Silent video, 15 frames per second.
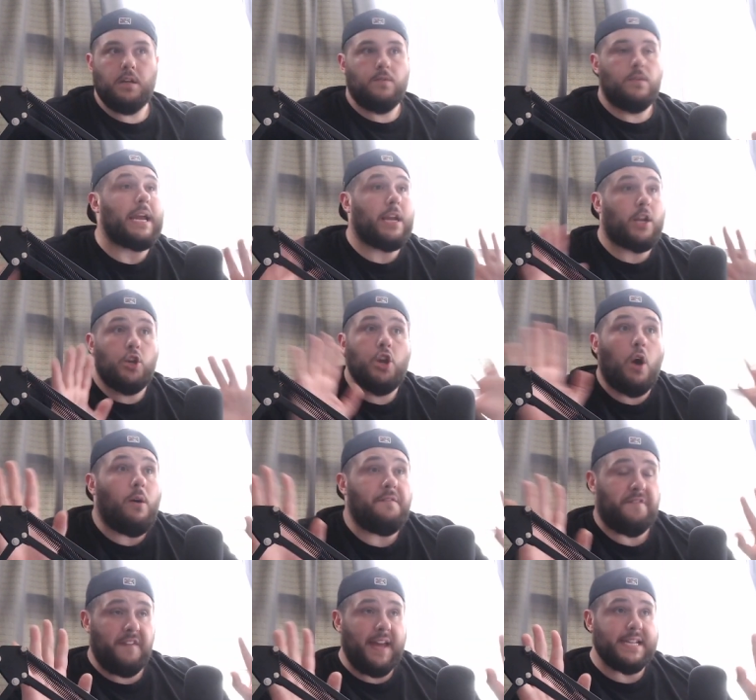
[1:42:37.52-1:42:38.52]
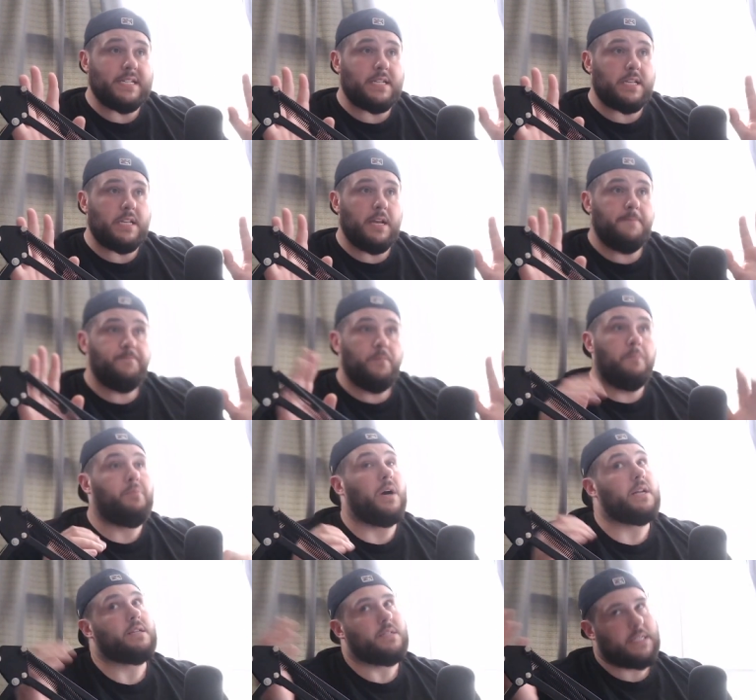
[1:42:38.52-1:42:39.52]
Like, no offense,
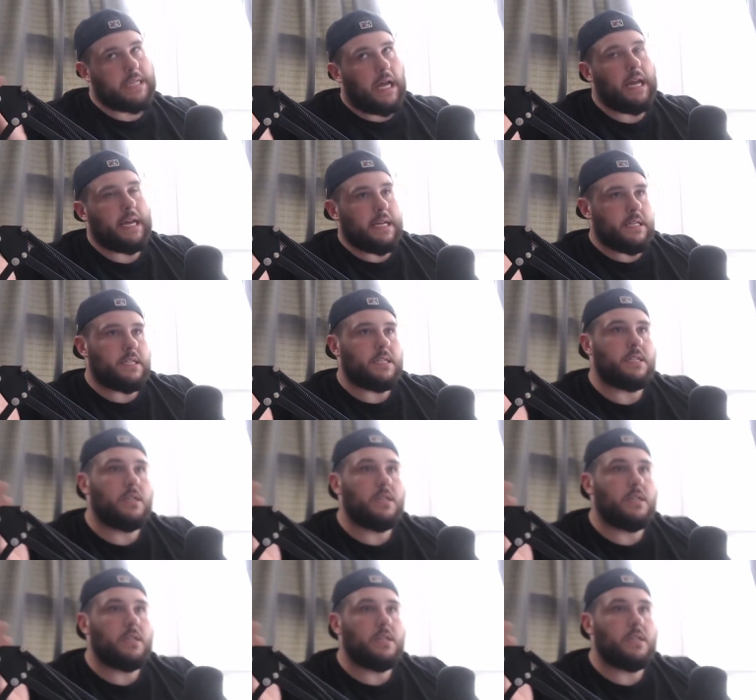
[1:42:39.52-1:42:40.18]
but science.